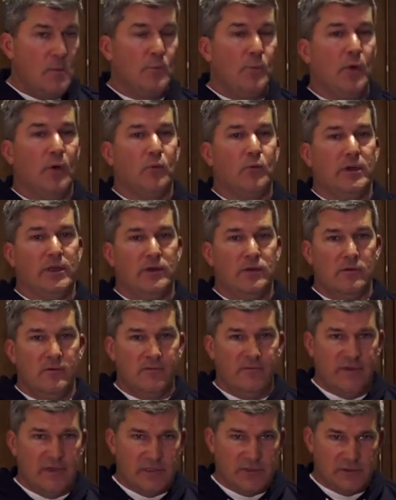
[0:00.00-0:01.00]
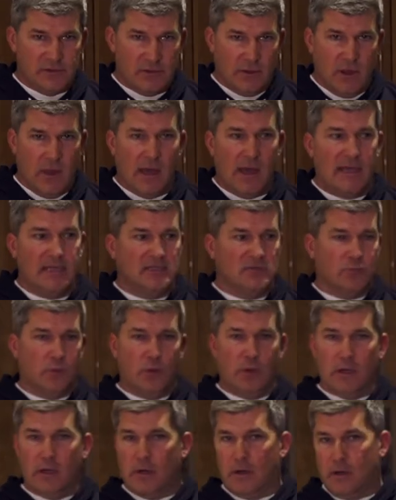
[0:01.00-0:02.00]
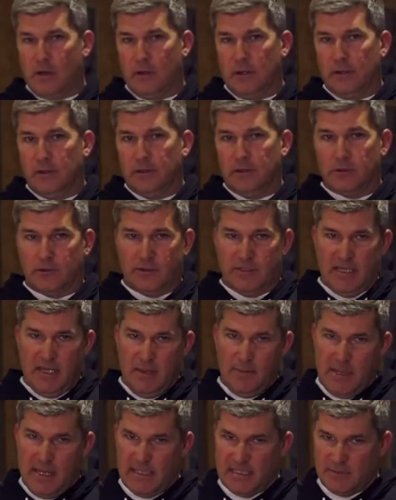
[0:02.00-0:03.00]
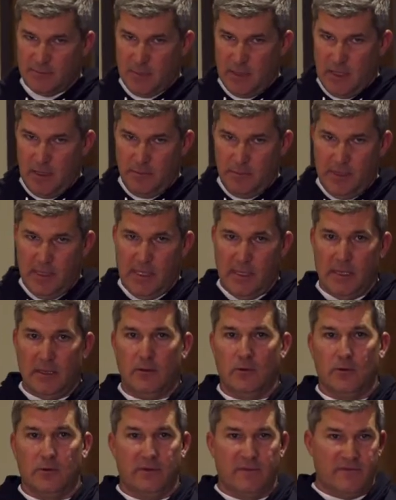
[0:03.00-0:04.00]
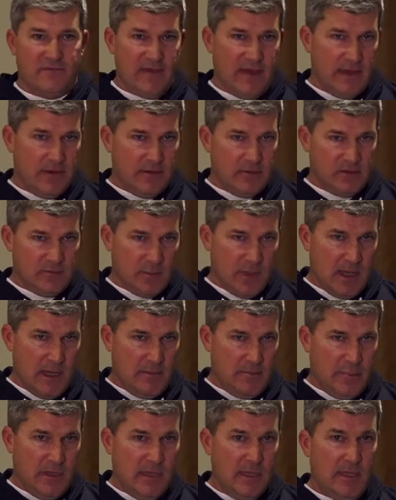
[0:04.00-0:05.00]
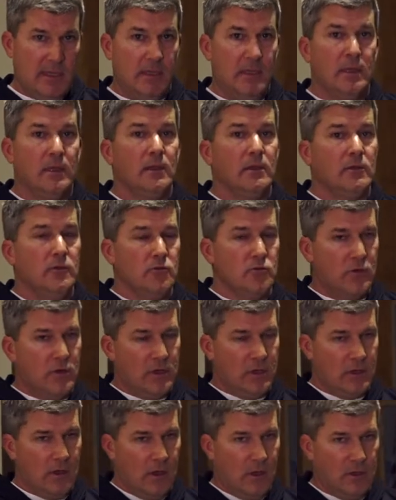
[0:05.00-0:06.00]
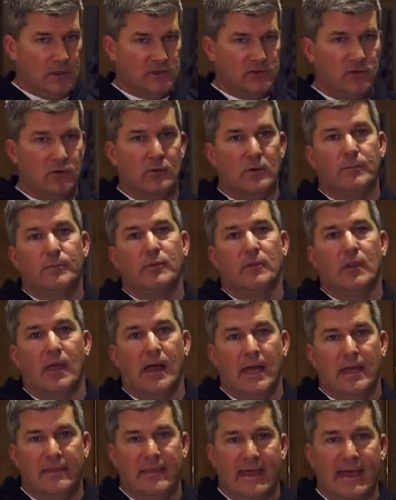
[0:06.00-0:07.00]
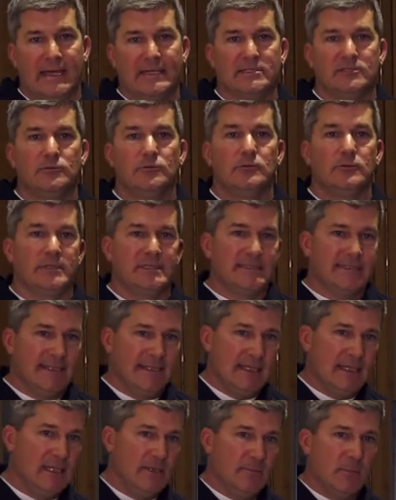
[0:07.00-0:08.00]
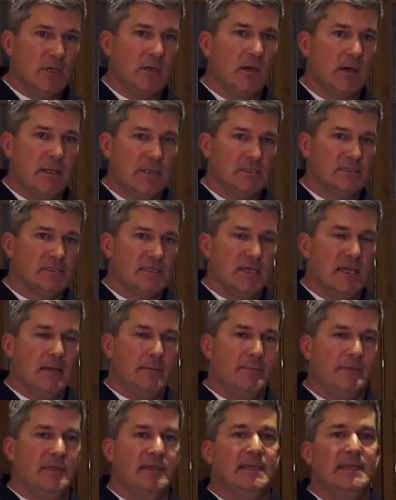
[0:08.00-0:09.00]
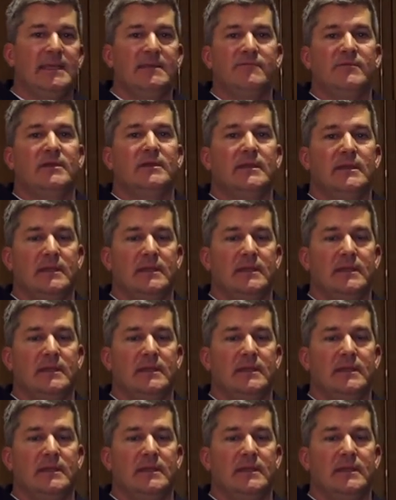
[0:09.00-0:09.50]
But when you visualize where your teammates might be or defenders might be, you can also apply that to a team concept, even